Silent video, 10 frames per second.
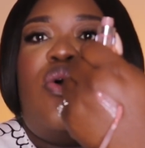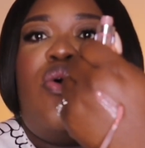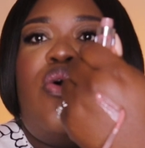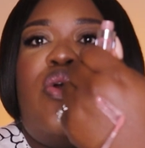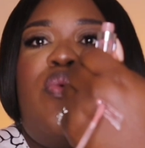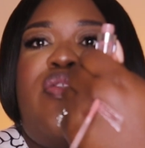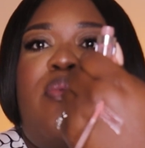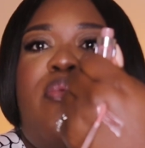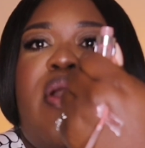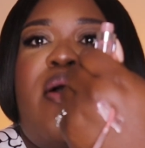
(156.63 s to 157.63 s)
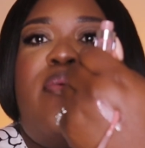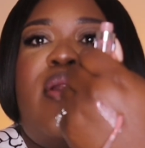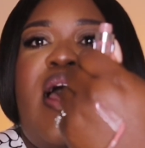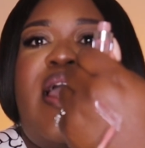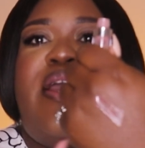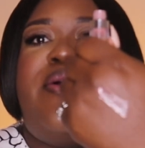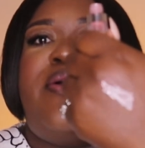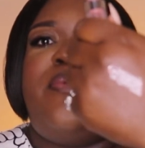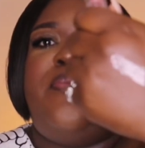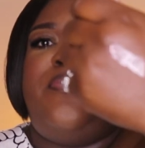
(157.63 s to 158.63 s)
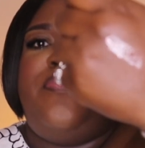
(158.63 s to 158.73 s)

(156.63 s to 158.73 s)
on with a brown liner.